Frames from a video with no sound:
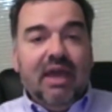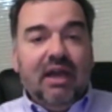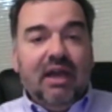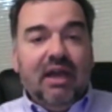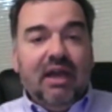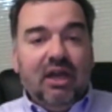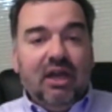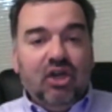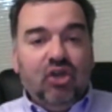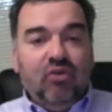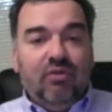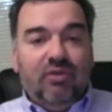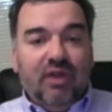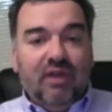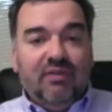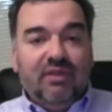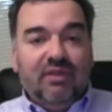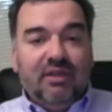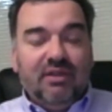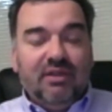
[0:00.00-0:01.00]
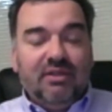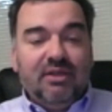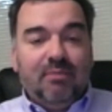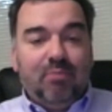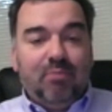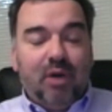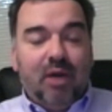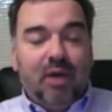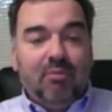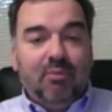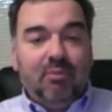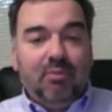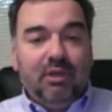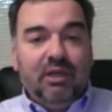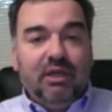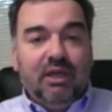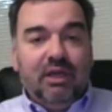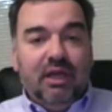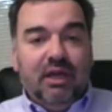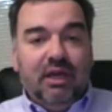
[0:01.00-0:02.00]
And I do think that uh,
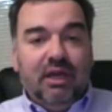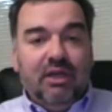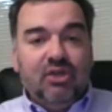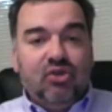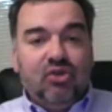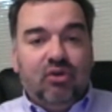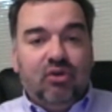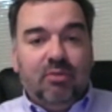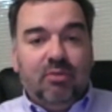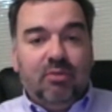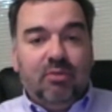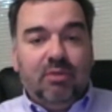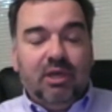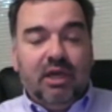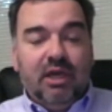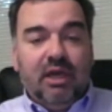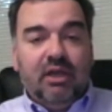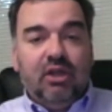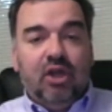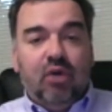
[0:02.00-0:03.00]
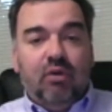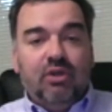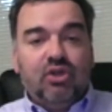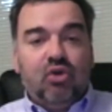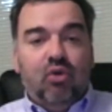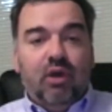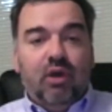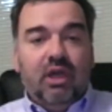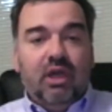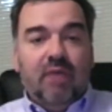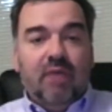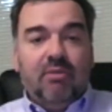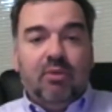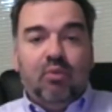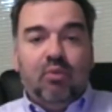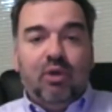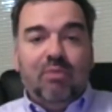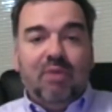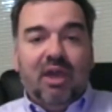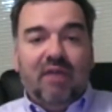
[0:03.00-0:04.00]
probably it is going to be a lower scoring game
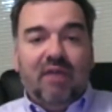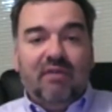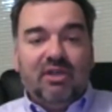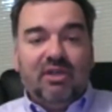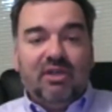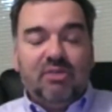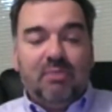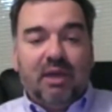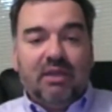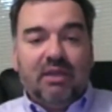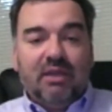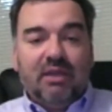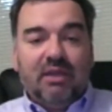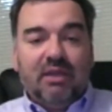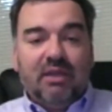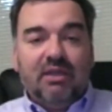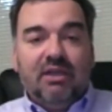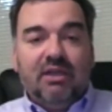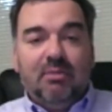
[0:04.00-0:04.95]
than we may have expected.